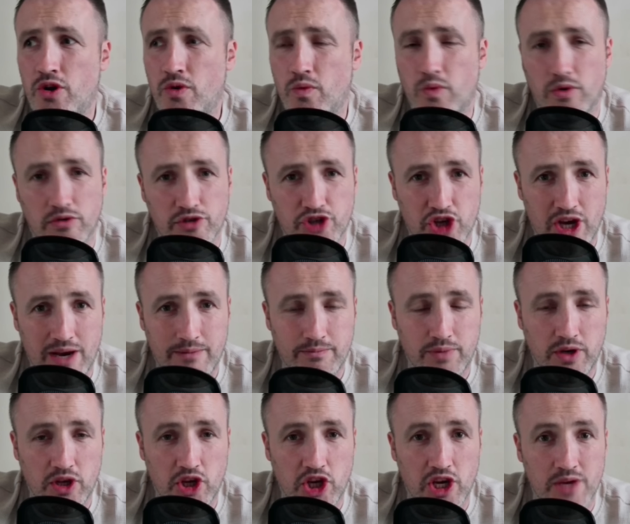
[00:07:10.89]
World
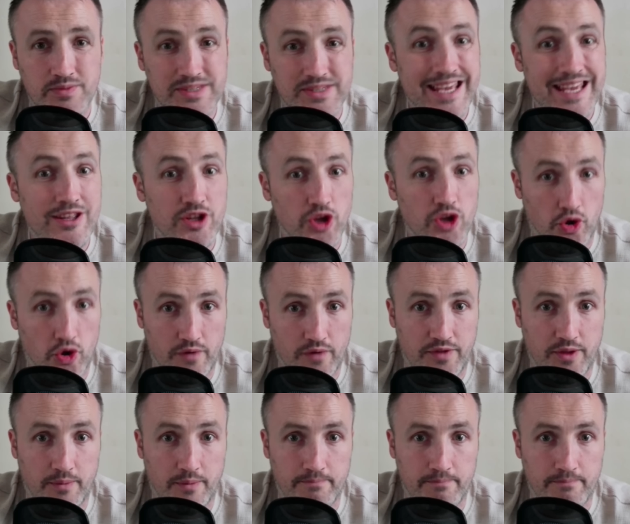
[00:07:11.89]
Championships, in none of them.